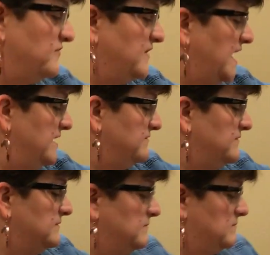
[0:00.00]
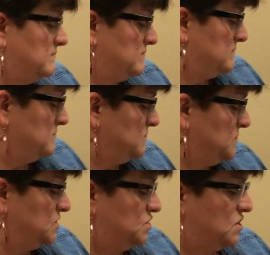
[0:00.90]
5.
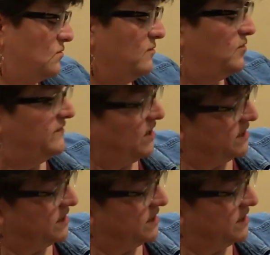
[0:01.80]
So we're moving